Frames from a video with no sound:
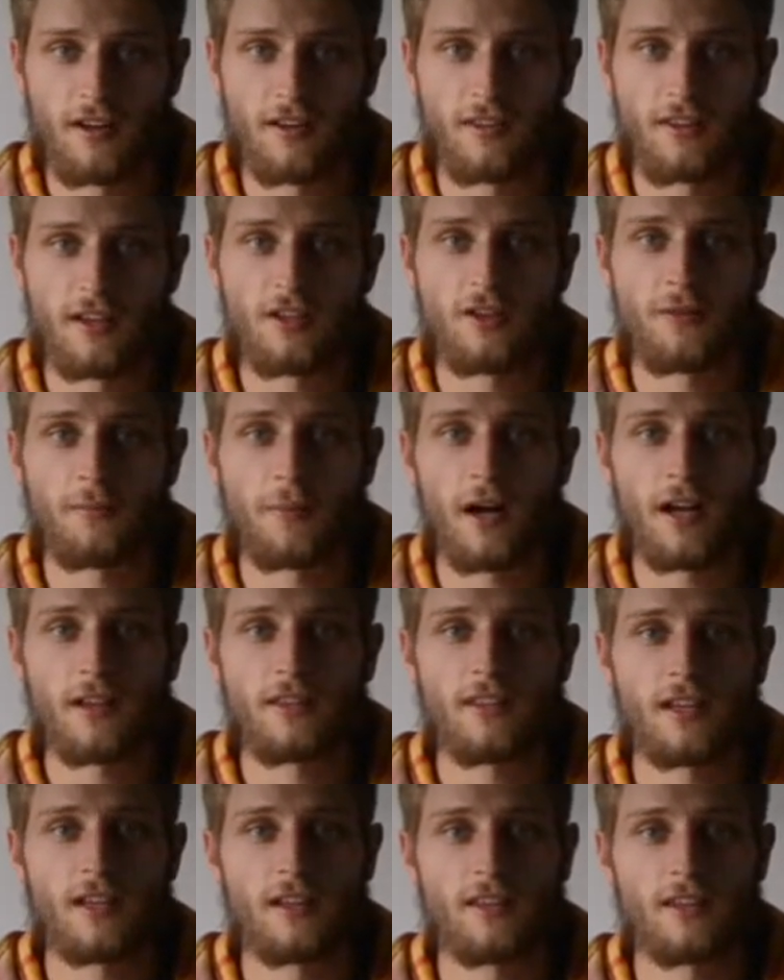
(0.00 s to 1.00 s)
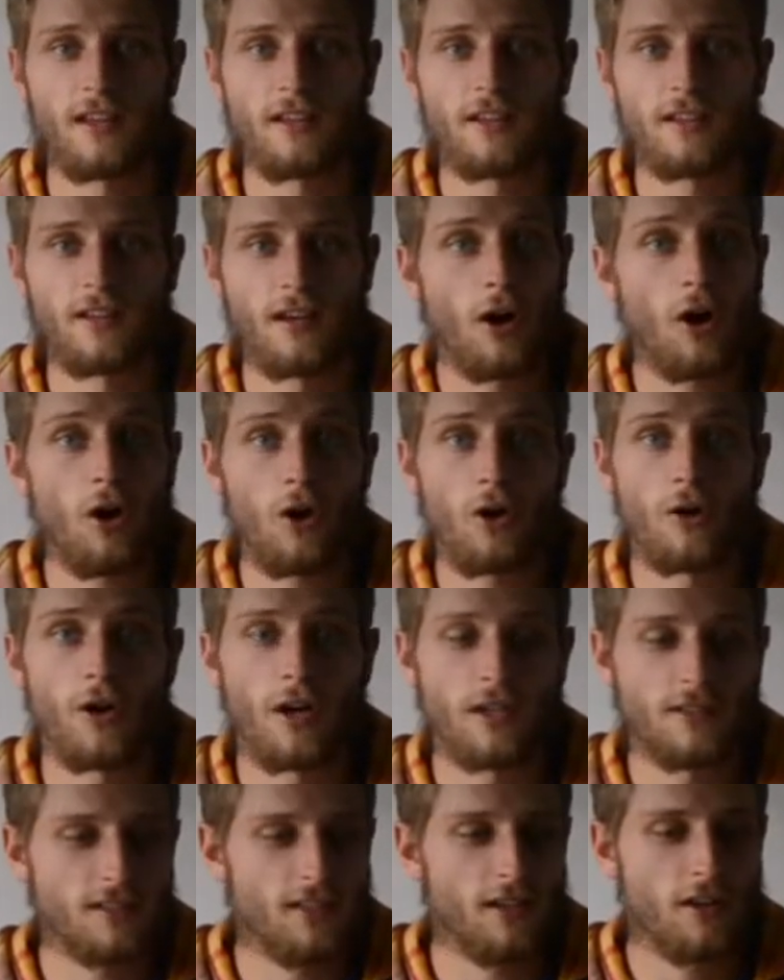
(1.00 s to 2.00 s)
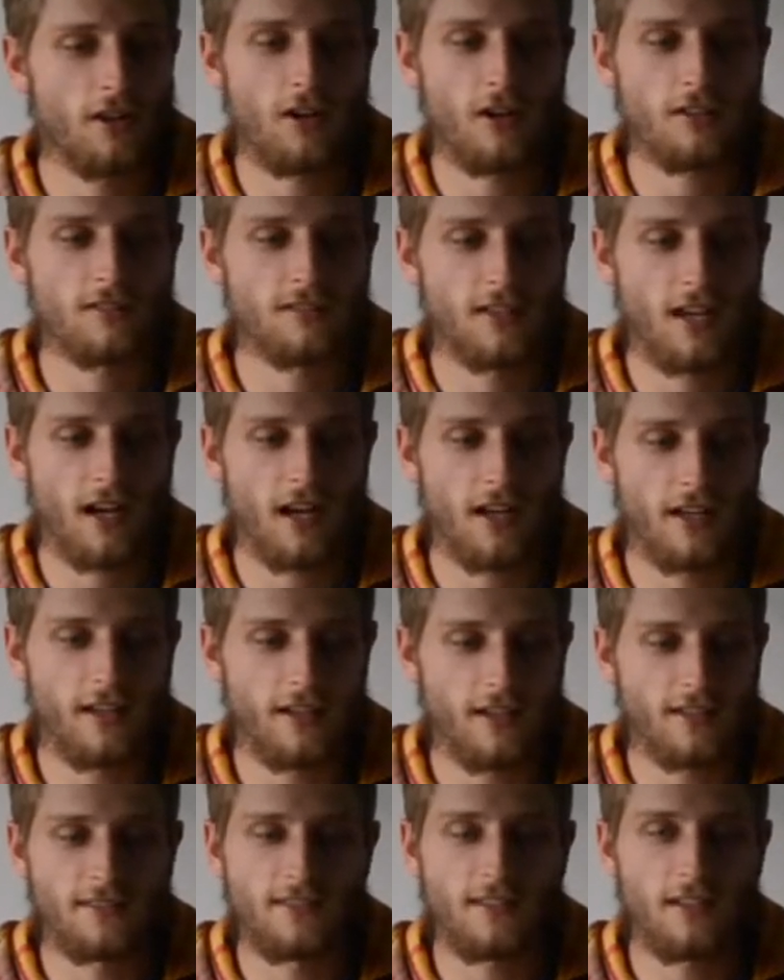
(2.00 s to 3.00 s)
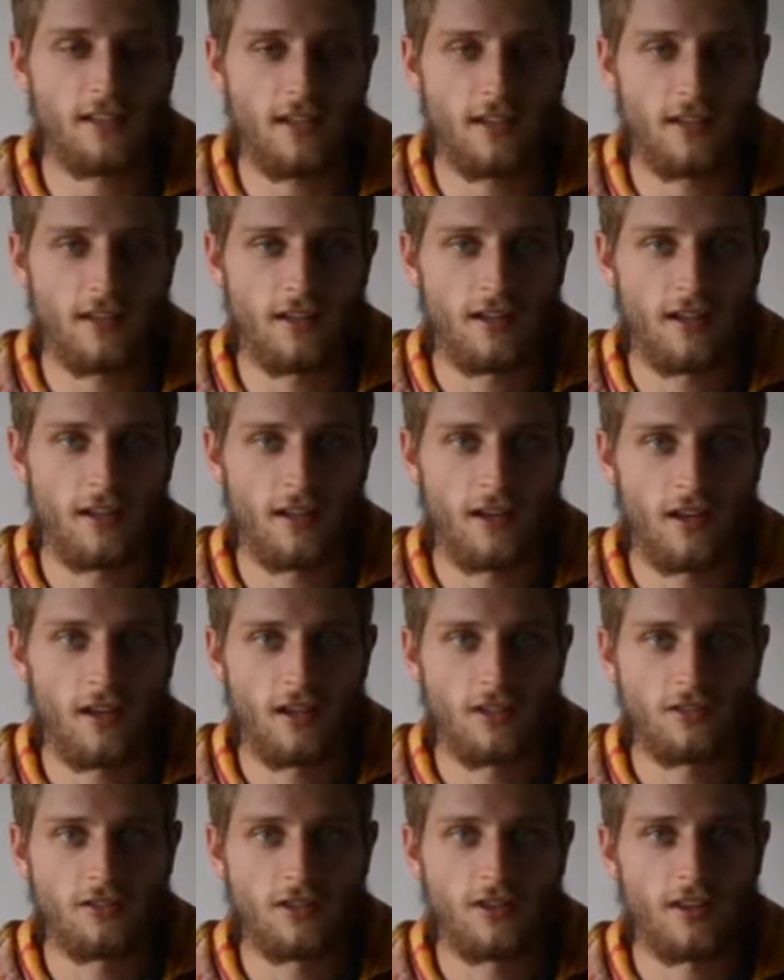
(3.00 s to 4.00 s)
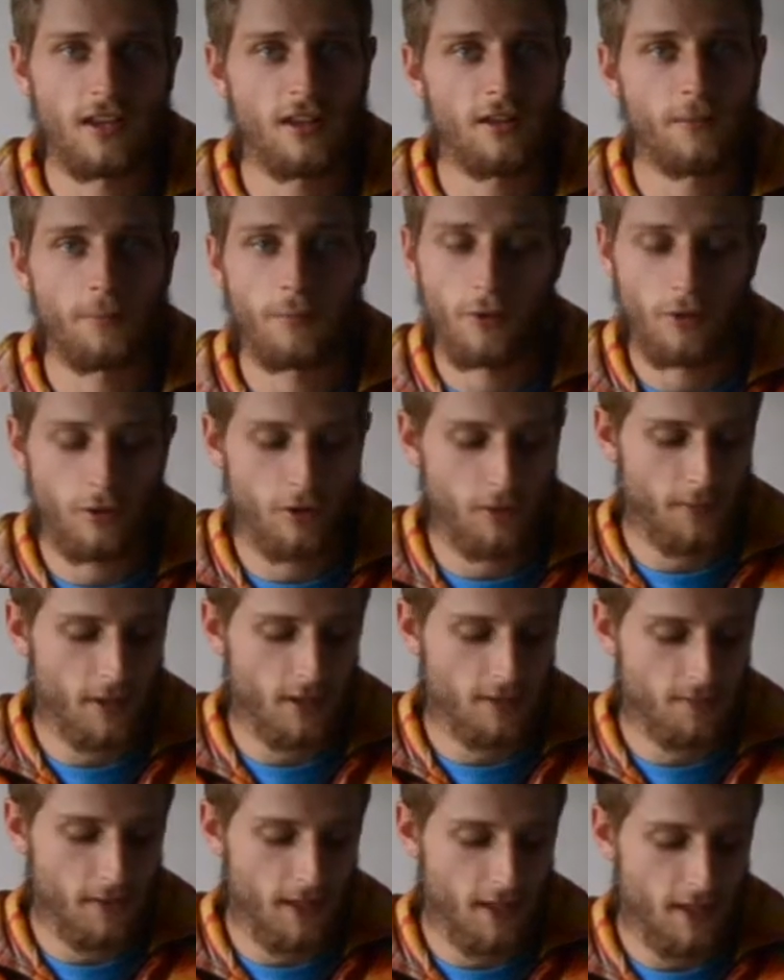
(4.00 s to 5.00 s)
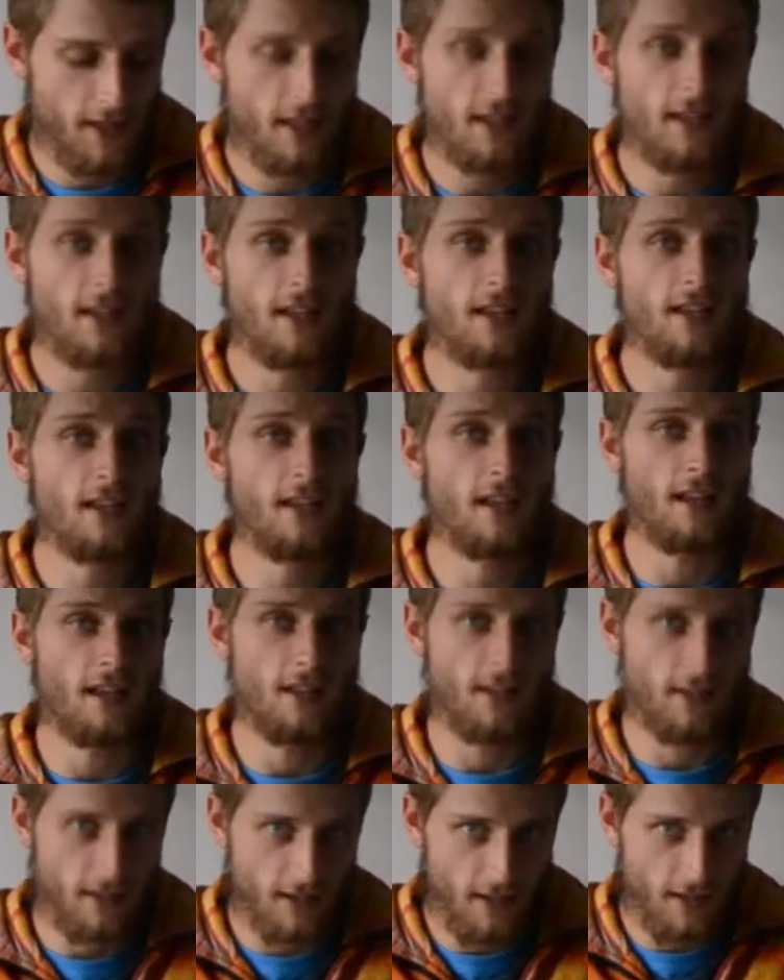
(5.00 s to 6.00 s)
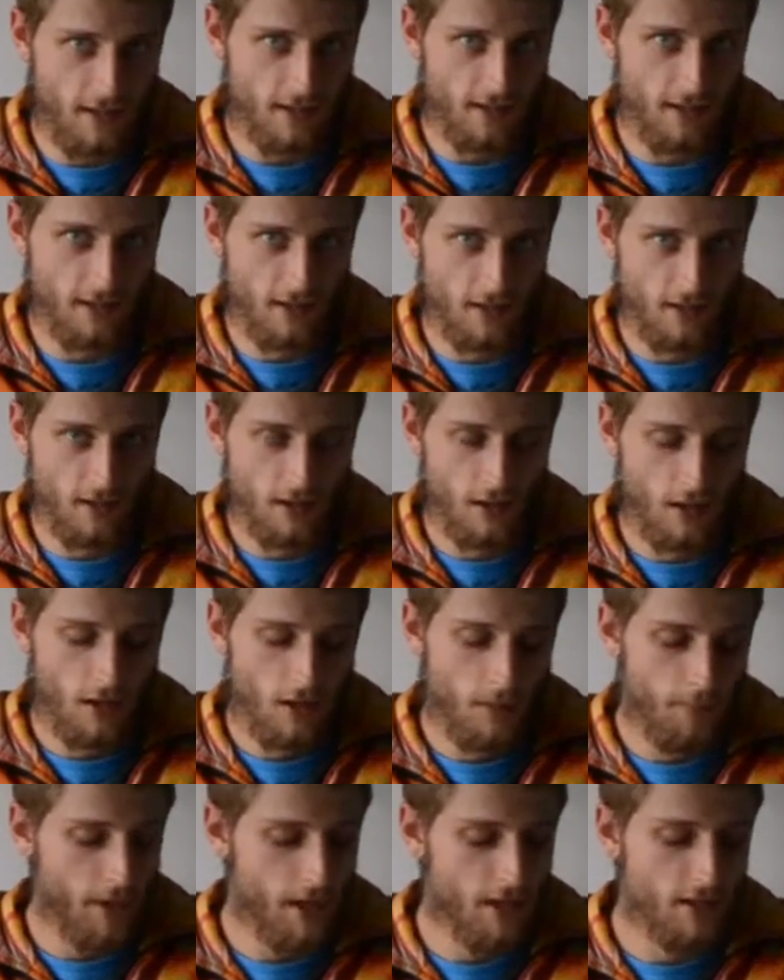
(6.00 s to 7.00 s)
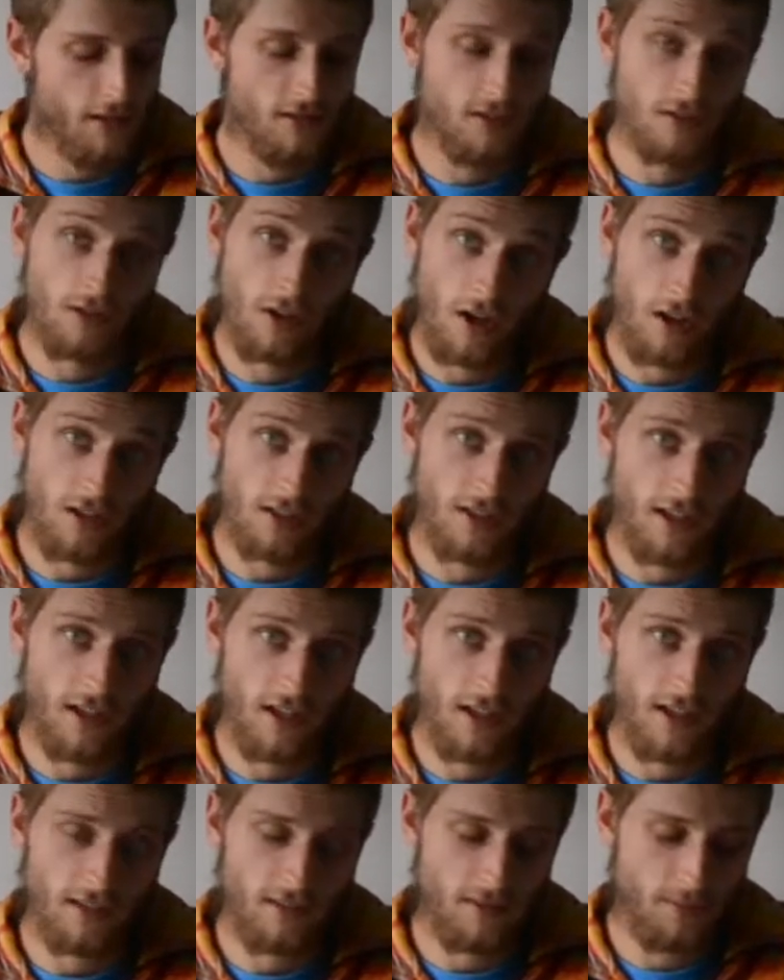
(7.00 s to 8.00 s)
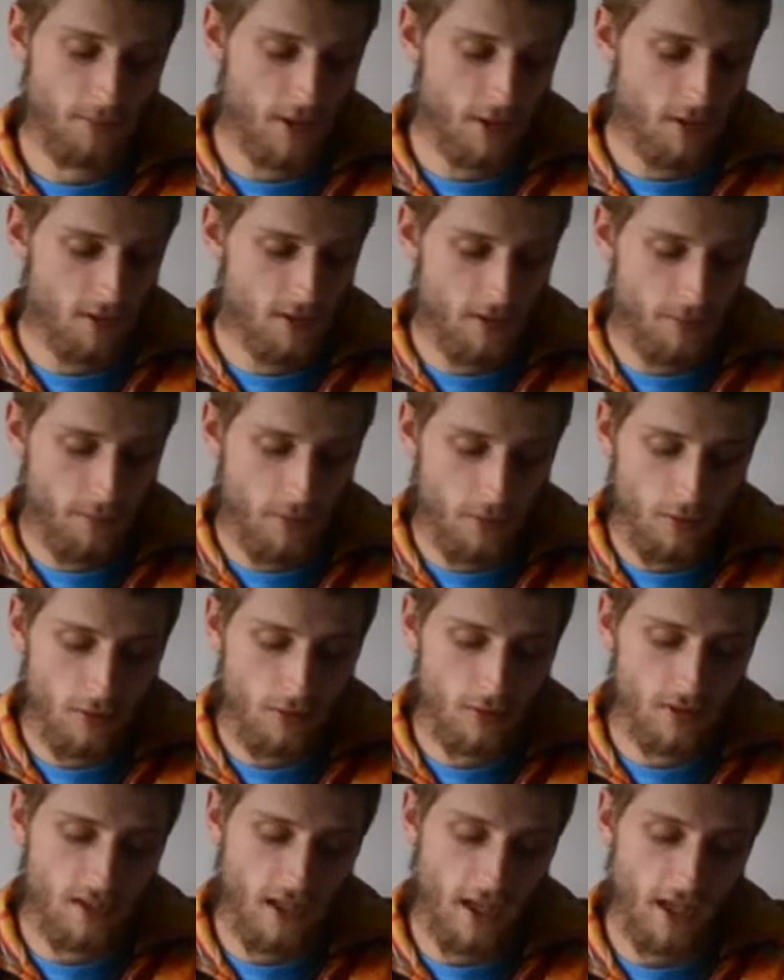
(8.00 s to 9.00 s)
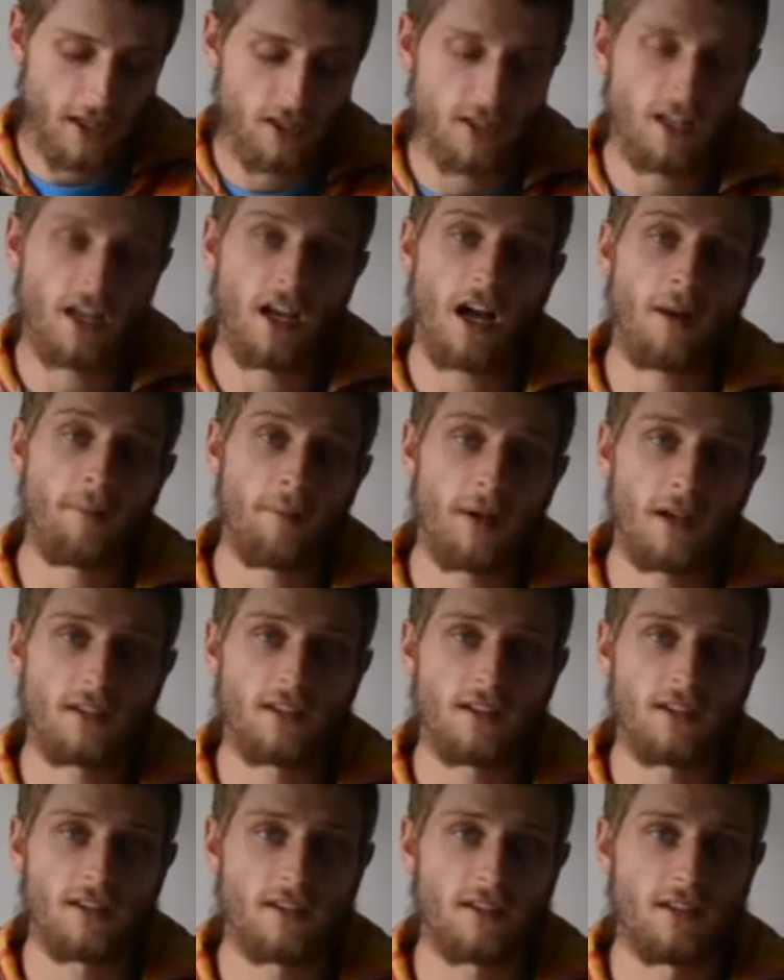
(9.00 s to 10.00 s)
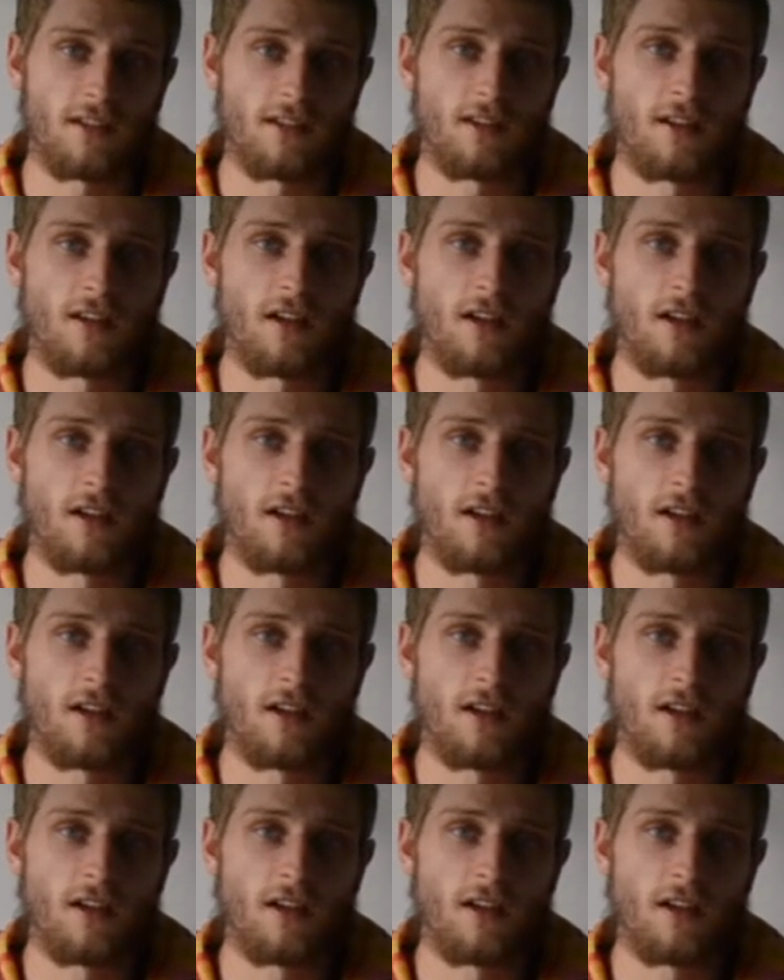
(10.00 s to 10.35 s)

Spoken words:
Then you might think that, oh, it's in class 9, it's E. So then the plural must be iqi. But it's not, guys, because the plural is actually amatiqi.